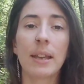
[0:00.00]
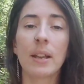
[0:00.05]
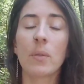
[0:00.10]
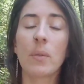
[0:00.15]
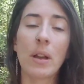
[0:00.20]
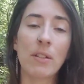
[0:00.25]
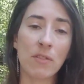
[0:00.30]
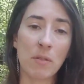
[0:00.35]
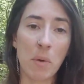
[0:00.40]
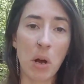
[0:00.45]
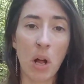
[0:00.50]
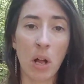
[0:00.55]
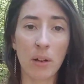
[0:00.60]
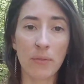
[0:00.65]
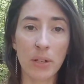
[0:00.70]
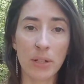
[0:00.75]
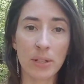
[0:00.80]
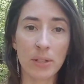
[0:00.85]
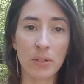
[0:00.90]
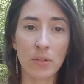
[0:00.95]
get away from all
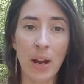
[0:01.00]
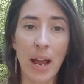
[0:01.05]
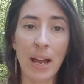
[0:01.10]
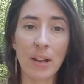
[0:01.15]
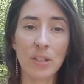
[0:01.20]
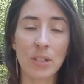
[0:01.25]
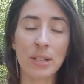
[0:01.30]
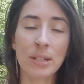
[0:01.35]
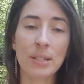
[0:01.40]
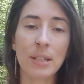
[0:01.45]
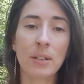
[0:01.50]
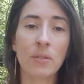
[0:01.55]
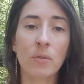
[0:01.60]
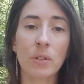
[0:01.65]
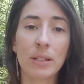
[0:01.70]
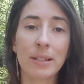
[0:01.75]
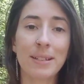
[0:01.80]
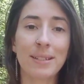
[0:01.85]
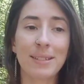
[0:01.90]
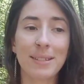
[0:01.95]
of your distractions, and
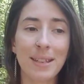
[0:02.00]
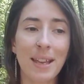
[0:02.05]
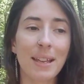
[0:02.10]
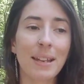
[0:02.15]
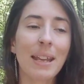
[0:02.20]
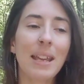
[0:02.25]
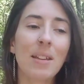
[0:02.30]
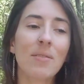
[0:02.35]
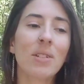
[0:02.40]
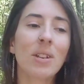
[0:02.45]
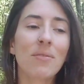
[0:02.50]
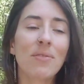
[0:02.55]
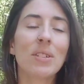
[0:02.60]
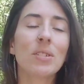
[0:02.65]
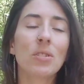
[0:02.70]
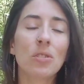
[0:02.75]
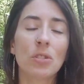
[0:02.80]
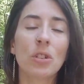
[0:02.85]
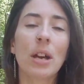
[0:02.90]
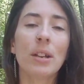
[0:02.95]
really sit, even if
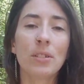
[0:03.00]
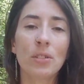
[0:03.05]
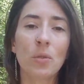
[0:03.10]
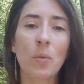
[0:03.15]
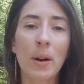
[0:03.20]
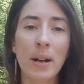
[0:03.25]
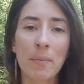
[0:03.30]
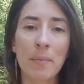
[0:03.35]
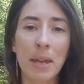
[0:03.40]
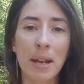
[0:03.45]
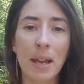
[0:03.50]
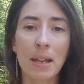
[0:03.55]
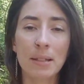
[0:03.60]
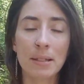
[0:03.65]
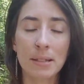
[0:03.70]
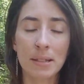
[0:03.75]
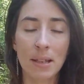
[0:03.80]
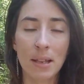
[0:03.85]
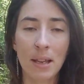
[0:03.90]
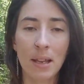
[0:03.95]
it's just 20
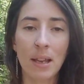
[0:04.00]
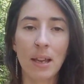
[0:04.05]
minutes,